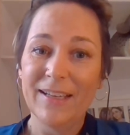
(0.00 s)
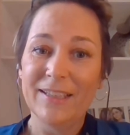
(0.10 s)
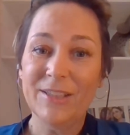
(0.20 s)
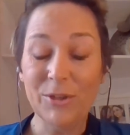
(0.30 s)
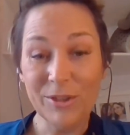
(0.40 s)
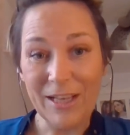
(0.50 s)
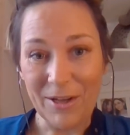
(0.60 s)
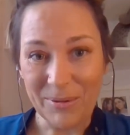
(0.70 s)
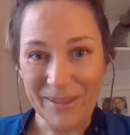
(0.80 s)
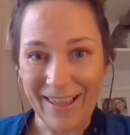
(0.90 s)
So, good
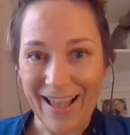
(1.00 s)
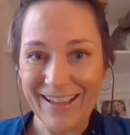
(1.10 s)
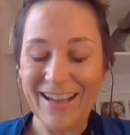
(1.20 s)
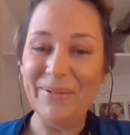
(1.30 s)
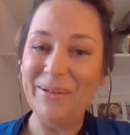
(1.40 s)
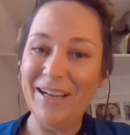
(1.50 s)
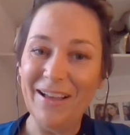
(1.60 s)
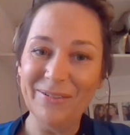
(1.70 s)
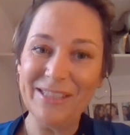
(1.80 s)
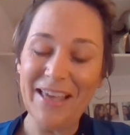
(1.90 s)
luck with that. I would
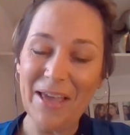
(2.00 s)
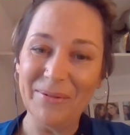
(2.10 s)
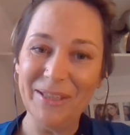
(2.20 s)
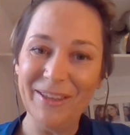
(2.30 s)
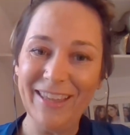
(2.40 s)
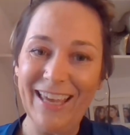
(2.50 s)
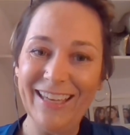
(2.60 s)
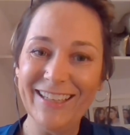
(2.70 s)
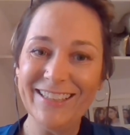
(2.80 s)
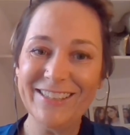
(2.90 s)
love to hear what you
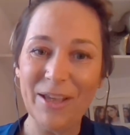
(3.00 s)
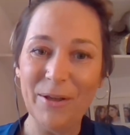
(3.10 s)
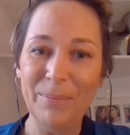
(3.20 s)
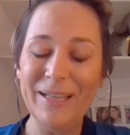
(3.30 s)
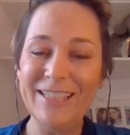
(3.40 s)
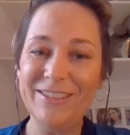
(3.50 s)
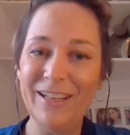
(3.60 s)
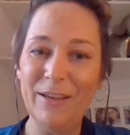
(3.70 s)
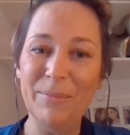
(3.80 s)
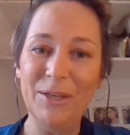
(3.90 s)
think. So, please do
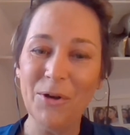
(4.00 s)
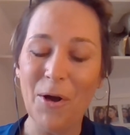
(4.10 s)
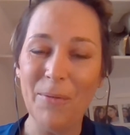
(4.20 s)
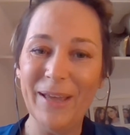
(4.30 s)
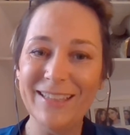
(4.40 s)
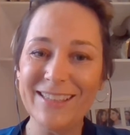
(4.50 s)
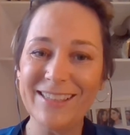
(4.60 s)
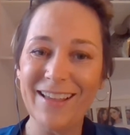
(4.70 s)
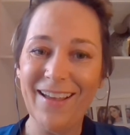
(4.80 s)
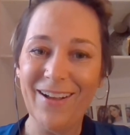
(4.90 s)
leave me your
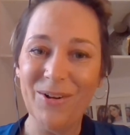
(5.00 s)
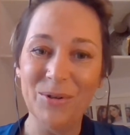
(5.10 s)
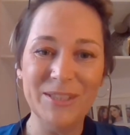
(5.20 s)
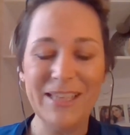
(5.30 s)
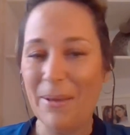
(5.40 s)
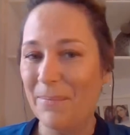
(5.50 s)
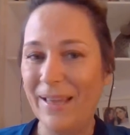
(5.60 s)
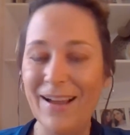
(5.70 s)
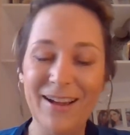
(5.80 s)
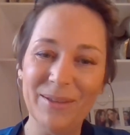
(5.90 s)
comments uh, or DM
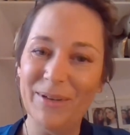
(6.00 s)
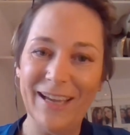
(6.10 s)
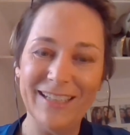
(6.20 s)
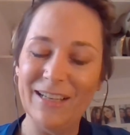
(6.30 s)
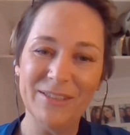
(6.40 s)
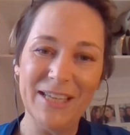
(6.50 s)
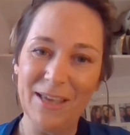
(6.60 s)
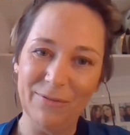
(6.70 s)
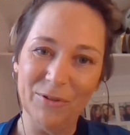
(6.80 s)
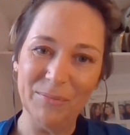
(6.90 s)
me. Either way, I'd love to
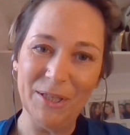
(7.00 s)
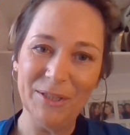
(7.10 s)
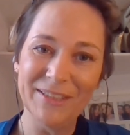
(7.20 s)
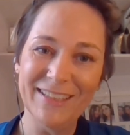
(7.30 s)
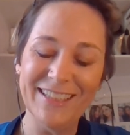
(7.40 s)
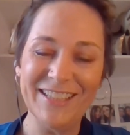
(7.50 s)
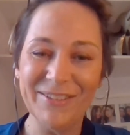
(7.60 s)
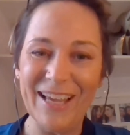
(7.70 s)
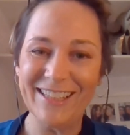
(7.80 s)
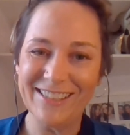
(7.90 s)
hear from you. Until
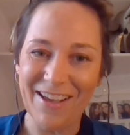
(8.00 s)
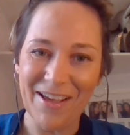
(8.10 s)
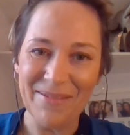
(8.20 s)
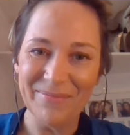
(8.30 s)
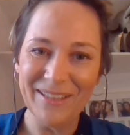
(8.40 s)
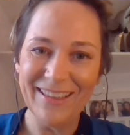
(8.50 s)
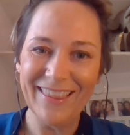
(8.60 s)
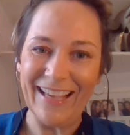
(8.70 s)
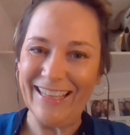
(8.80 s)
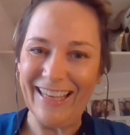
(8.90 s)
next time,
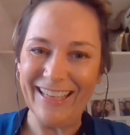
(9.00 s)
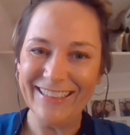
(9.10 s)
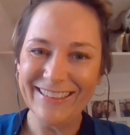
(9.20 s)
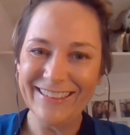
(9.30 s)
thank you.